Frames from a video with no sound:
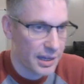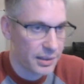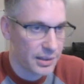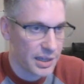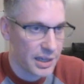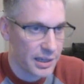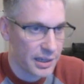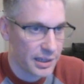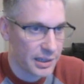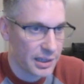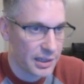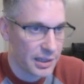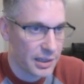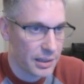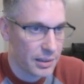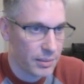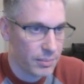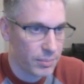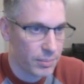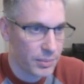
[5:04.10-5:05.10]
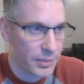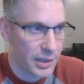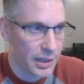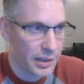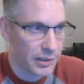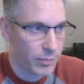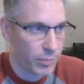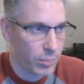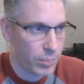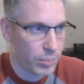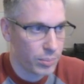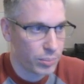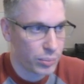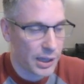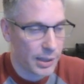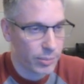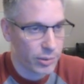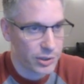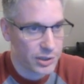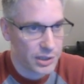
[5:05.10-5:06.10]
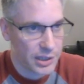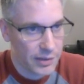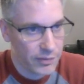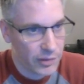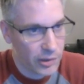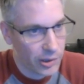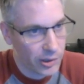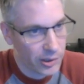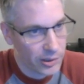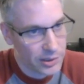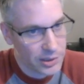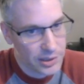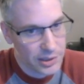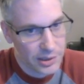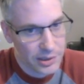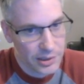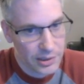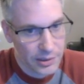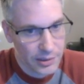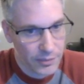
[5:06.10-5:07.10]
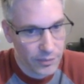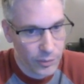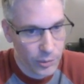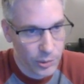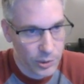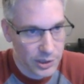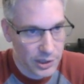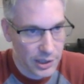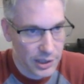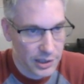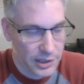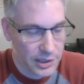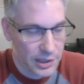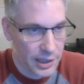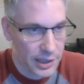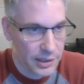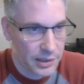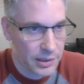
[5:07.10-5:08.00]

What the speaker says: taken any kind of proper safeguards for his king side.